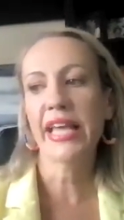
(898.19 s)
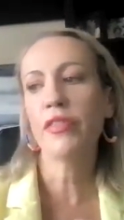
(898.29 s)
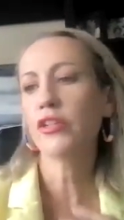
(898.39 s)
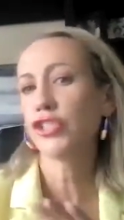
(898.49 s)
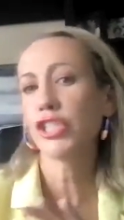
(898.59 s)

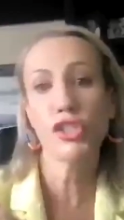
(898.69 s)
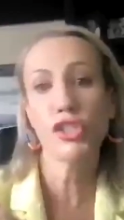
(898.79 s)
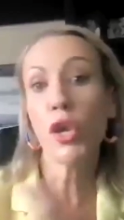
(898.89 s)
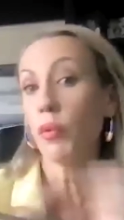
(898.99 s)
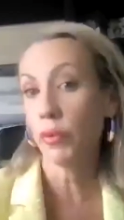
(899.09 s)
And there's just
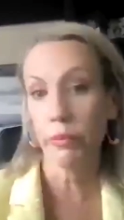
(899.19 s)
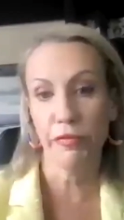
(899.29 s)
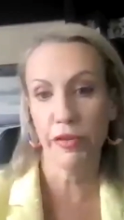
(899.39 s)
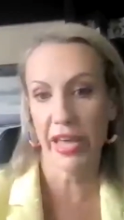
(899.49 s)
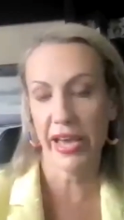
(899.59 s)
no room
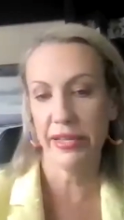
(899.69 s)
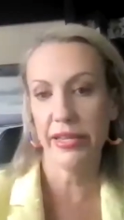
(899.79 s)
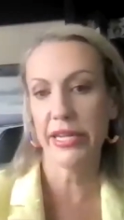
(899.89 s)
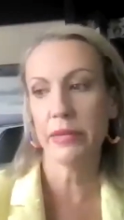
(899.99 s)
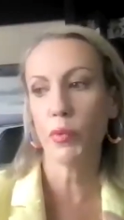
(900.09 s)
for that
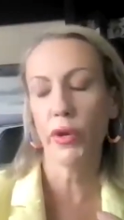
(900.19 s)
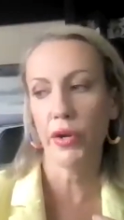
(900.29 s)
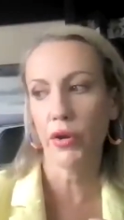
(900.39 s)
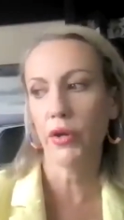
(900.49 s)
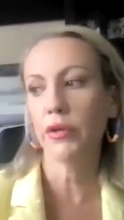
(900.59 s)
anymore
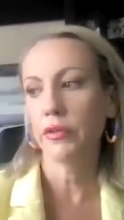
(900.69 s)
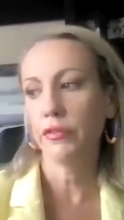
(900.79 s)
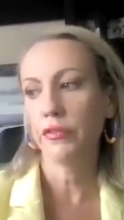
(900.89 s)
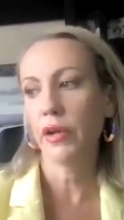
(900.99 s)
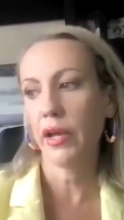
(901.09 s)
at all
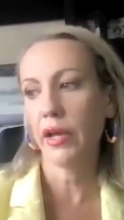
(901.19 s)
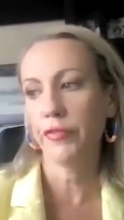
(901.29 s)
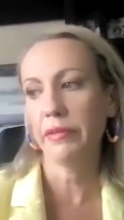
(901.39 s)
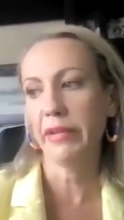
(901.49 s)
for